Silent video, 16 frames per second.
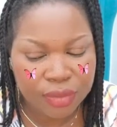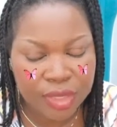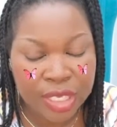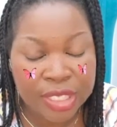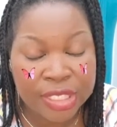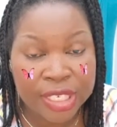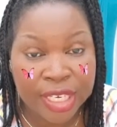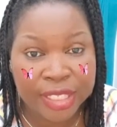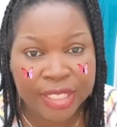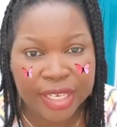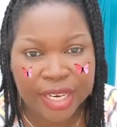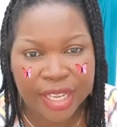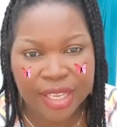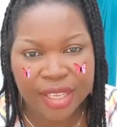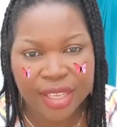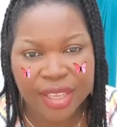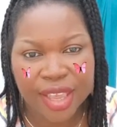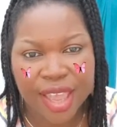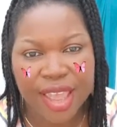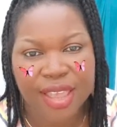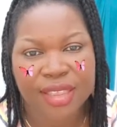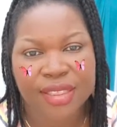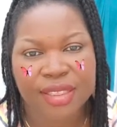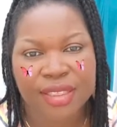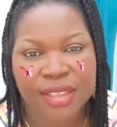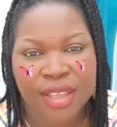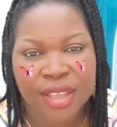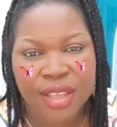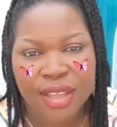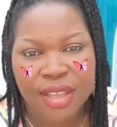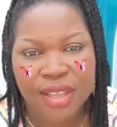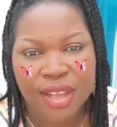check the link and
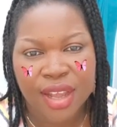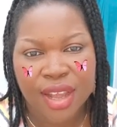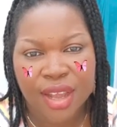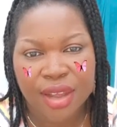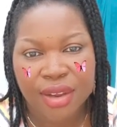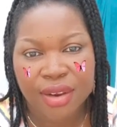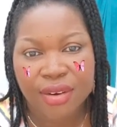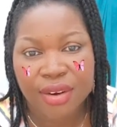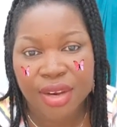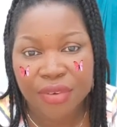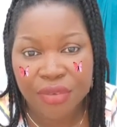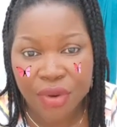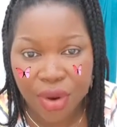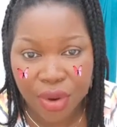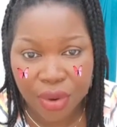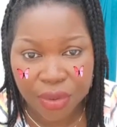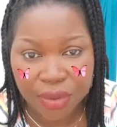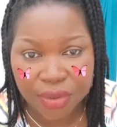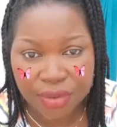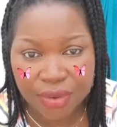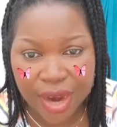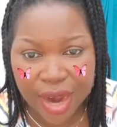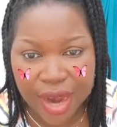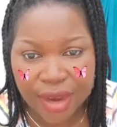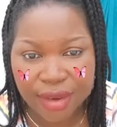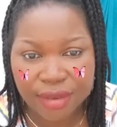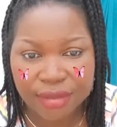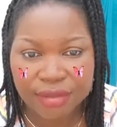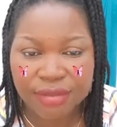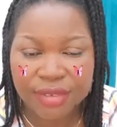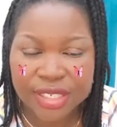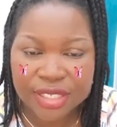enroll, right?
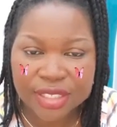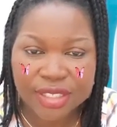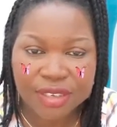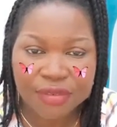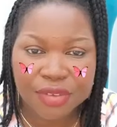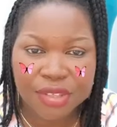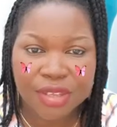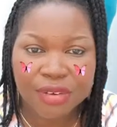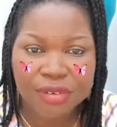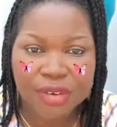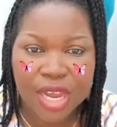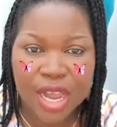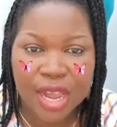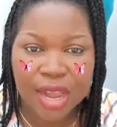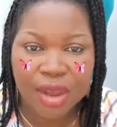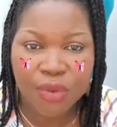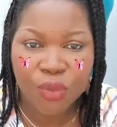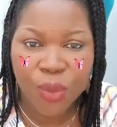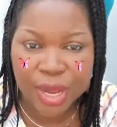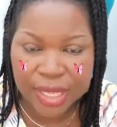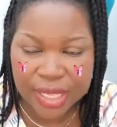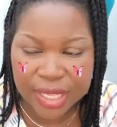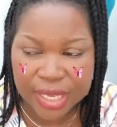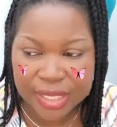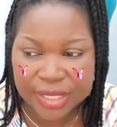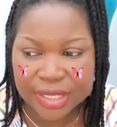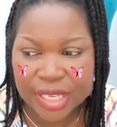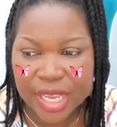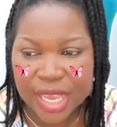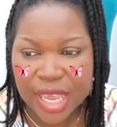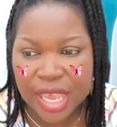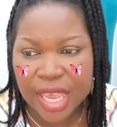Register for the wait list,
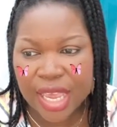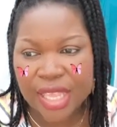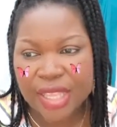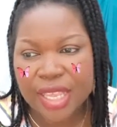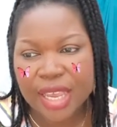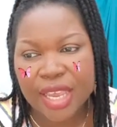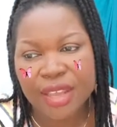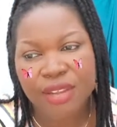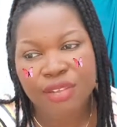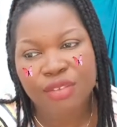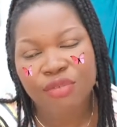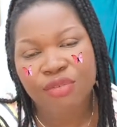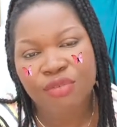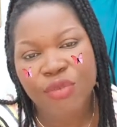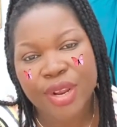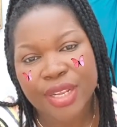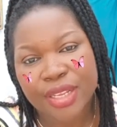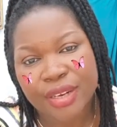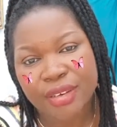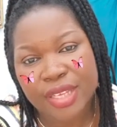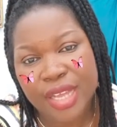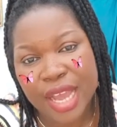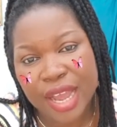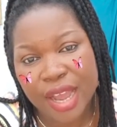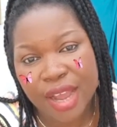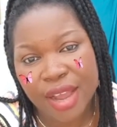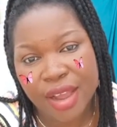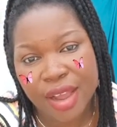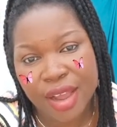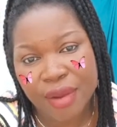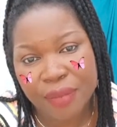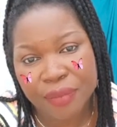and then when the
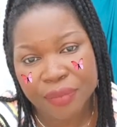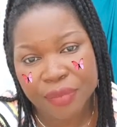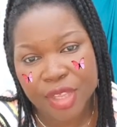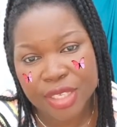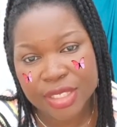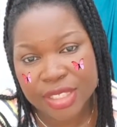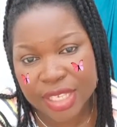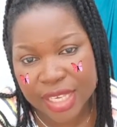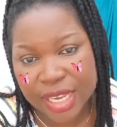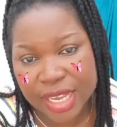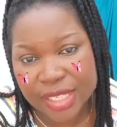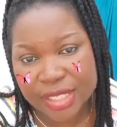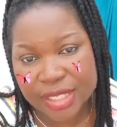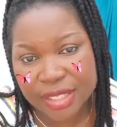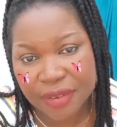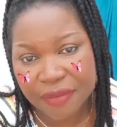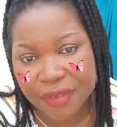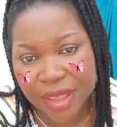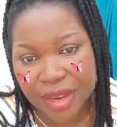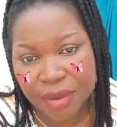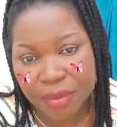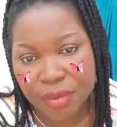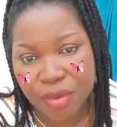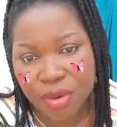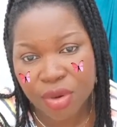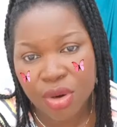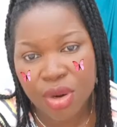ticket is available,